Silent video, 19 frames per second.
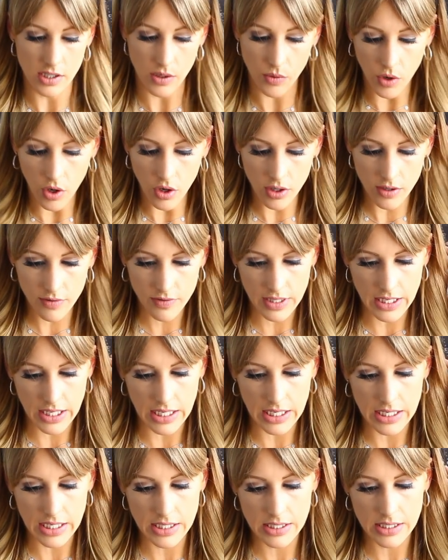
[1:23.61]
So all of
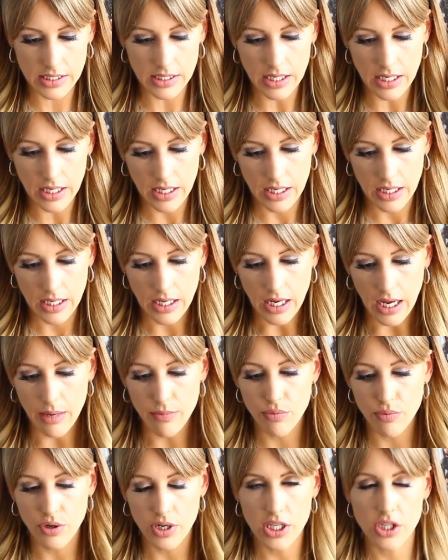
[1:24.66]
these,
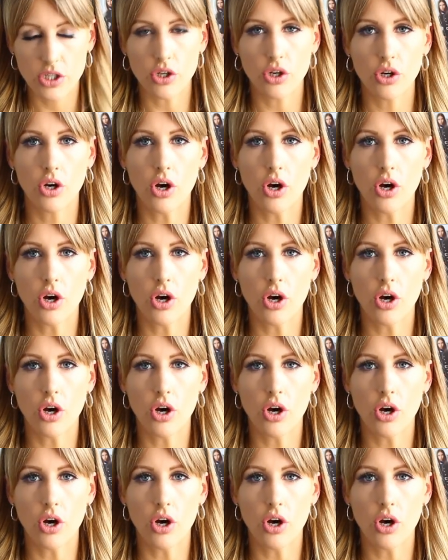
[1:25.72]
I'm pretty sure,